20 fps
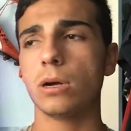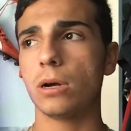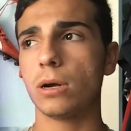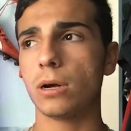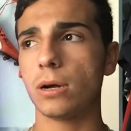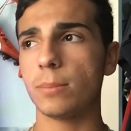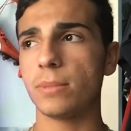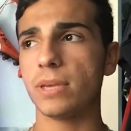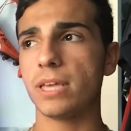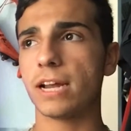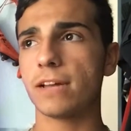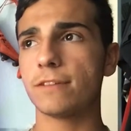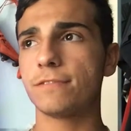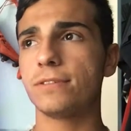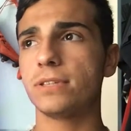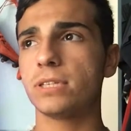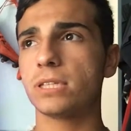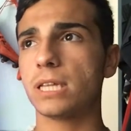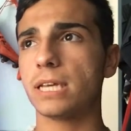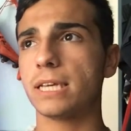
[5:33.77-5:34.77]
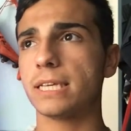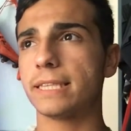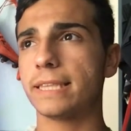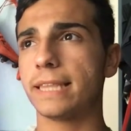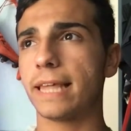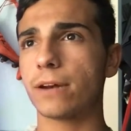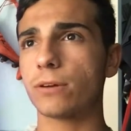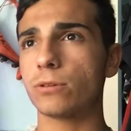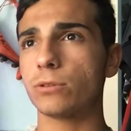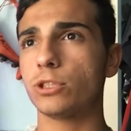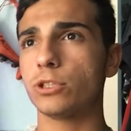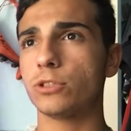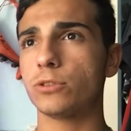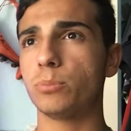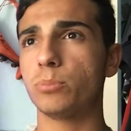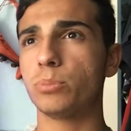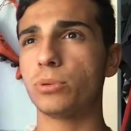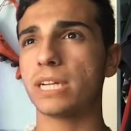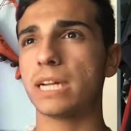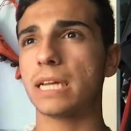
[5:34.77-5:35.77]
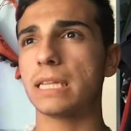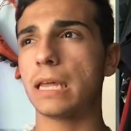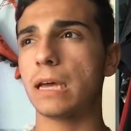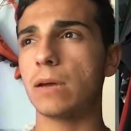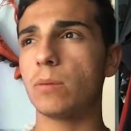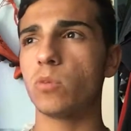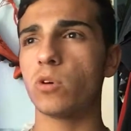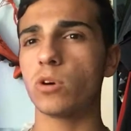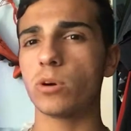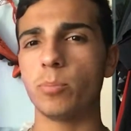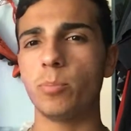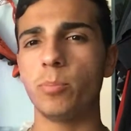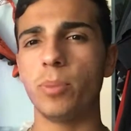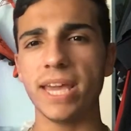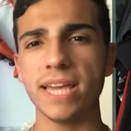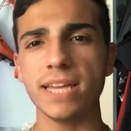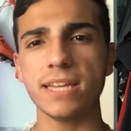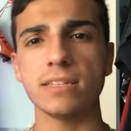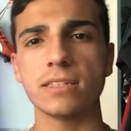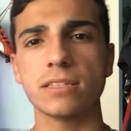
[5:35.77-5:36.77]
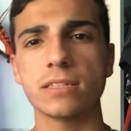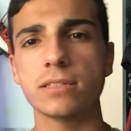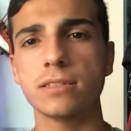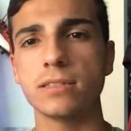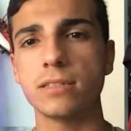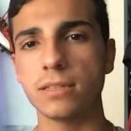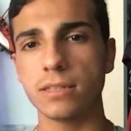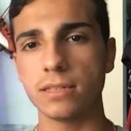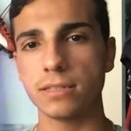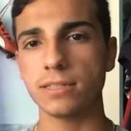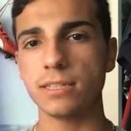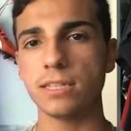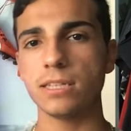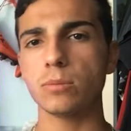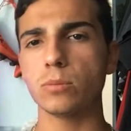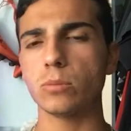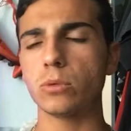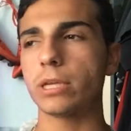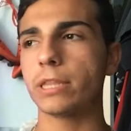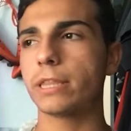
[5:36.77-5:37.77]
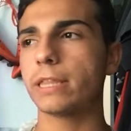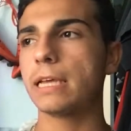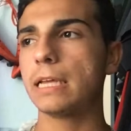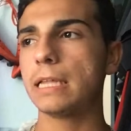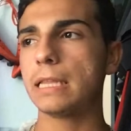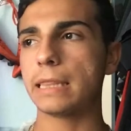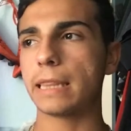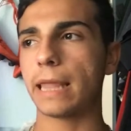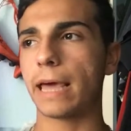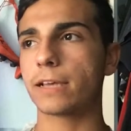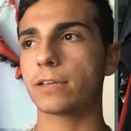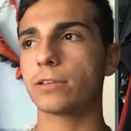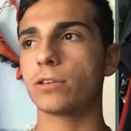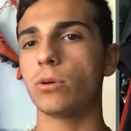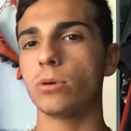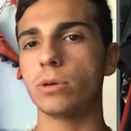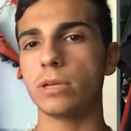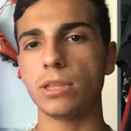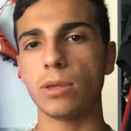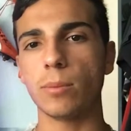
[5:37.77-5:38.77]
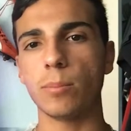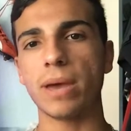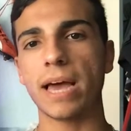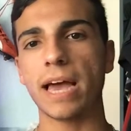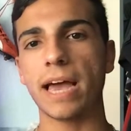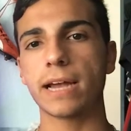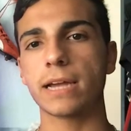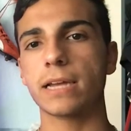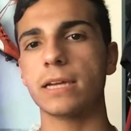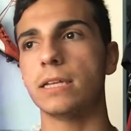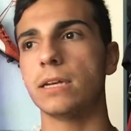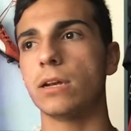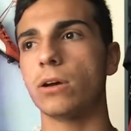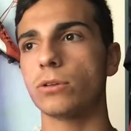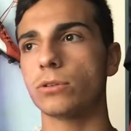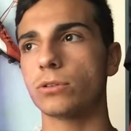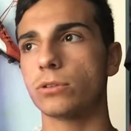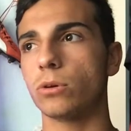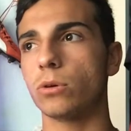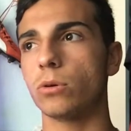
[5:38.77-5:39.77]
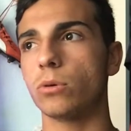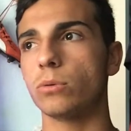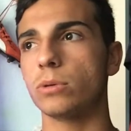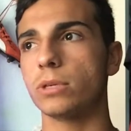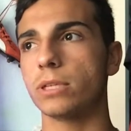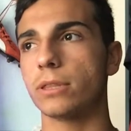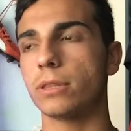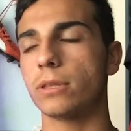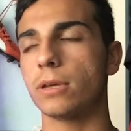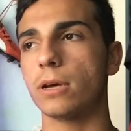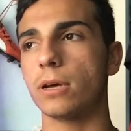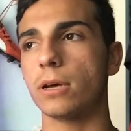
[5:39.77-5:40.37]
And I feel like that'll just bring a lot more pace to the team with Laxalt in the back, and also with